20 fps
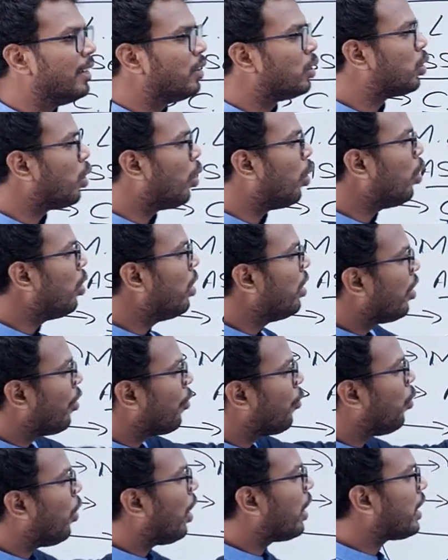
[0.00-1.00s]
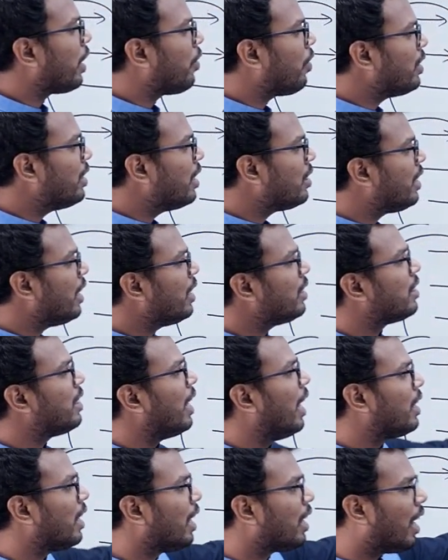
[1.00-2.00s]
So whatever the things
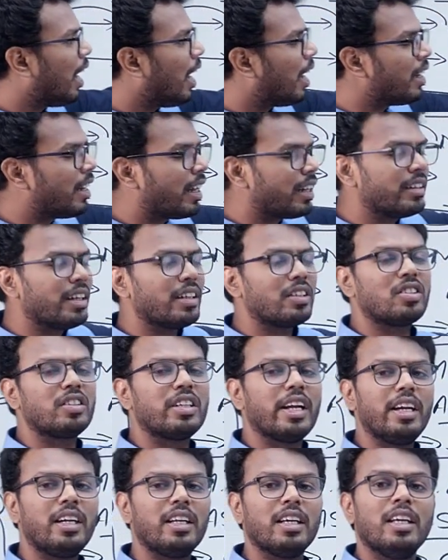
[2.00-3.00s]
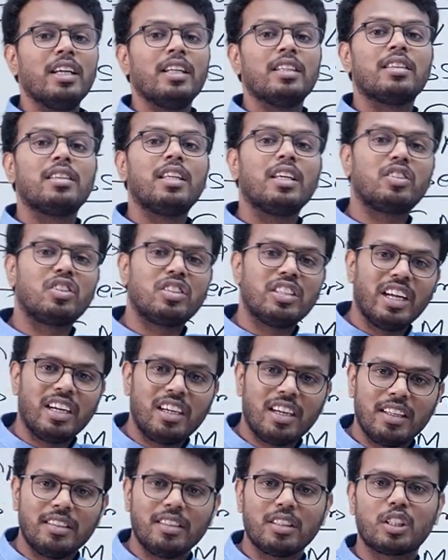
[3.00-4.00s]
that are under the state
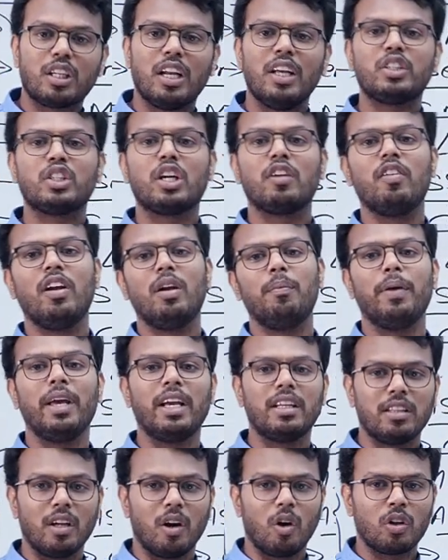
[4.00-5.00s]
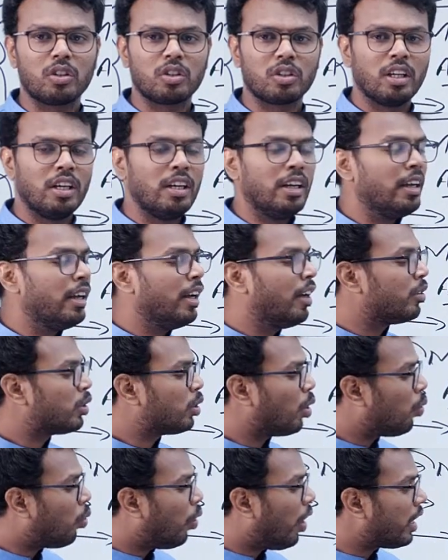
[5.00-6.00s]
legislature will make the laws.
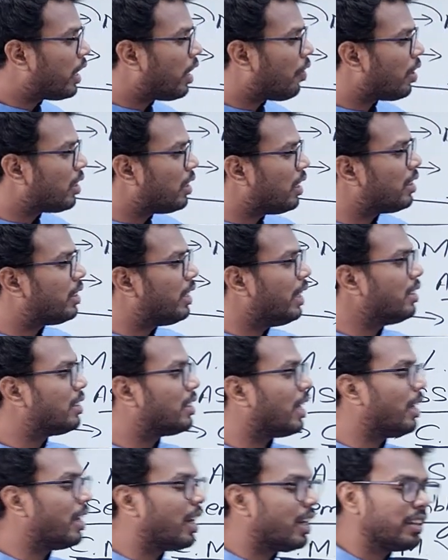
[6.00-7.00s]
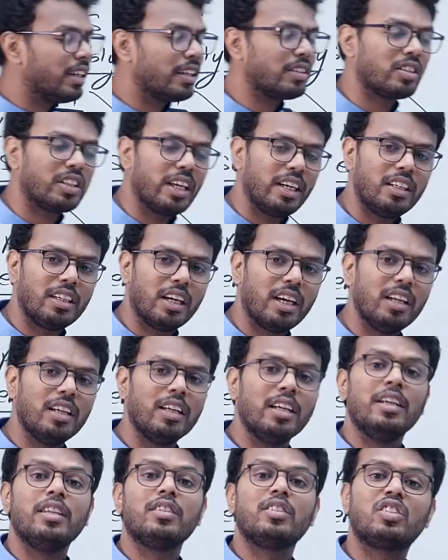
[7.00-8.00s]
So whatever the things under the center
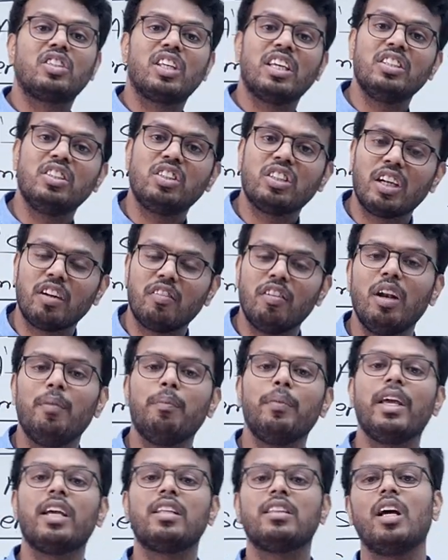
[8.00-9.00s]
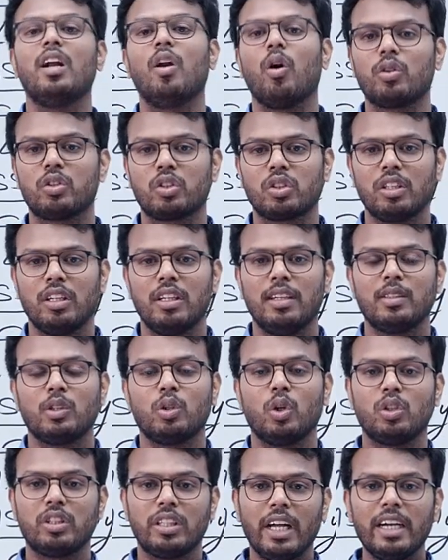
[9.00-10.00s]
will make the laws.
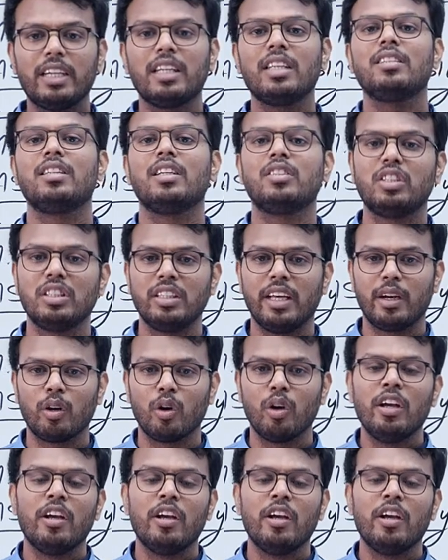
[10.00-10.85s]
So that is the scenario.